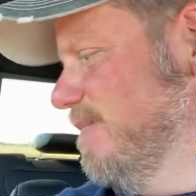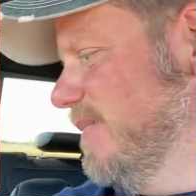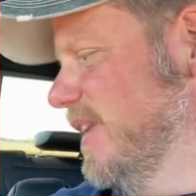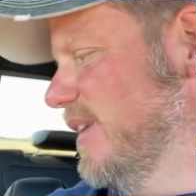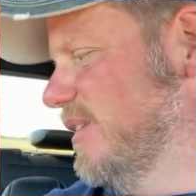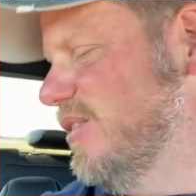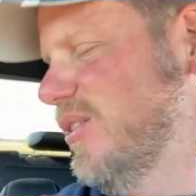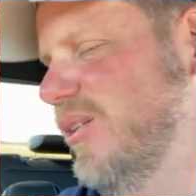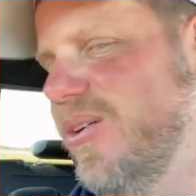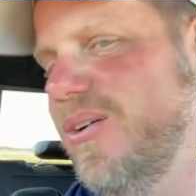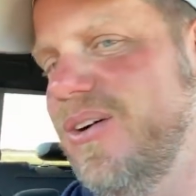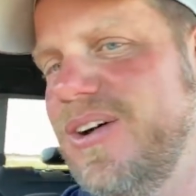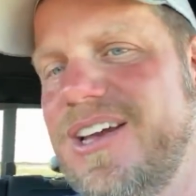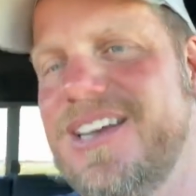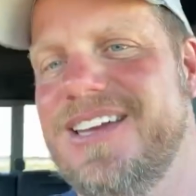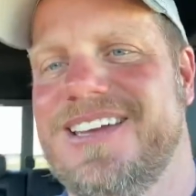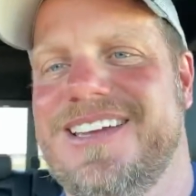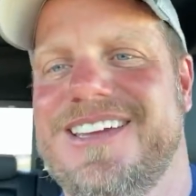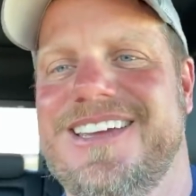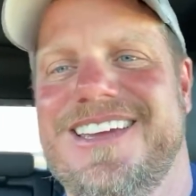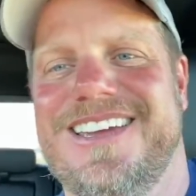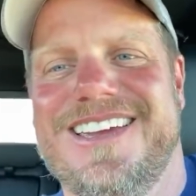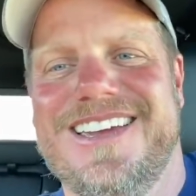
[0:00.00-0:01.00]
So I
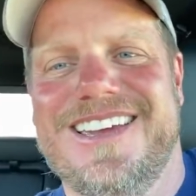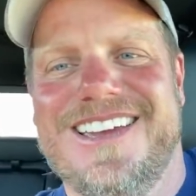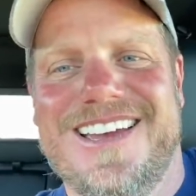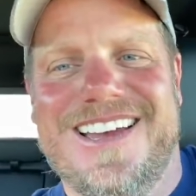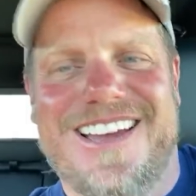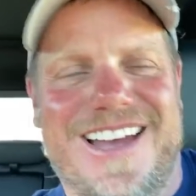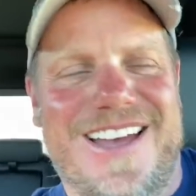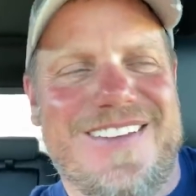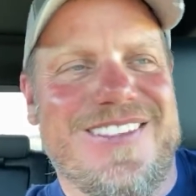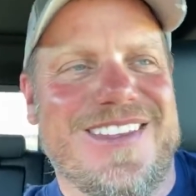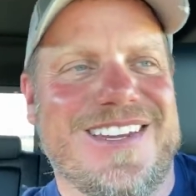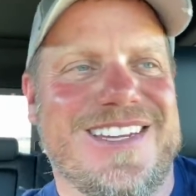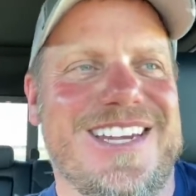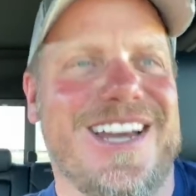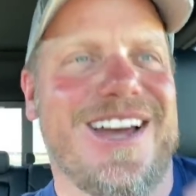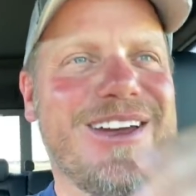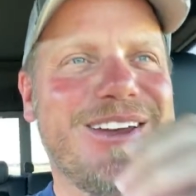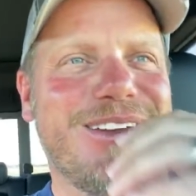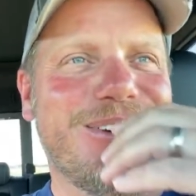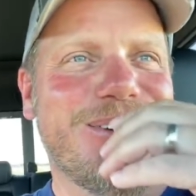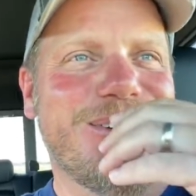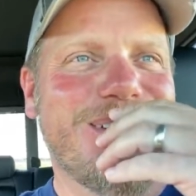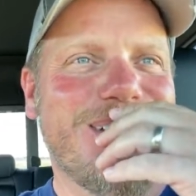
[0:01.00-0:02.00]
have to tell
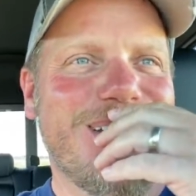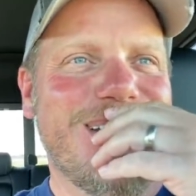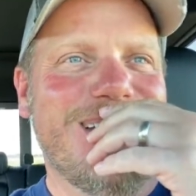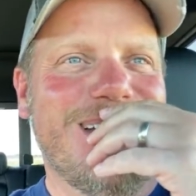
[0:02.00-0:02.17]
you.